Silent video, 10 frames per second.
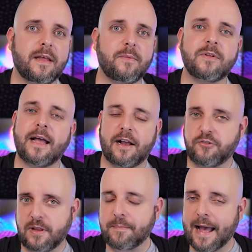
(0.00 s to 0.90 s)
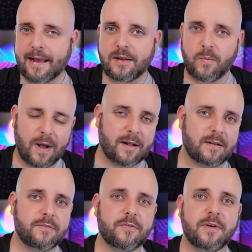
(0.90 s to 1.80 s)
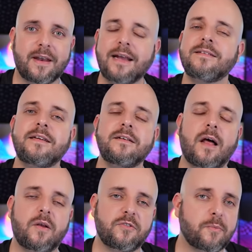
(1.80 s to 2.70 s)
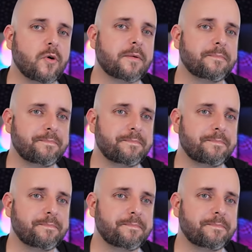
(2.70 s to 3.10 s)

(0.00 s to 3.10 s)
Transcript: they will actually pack it well for $19 more.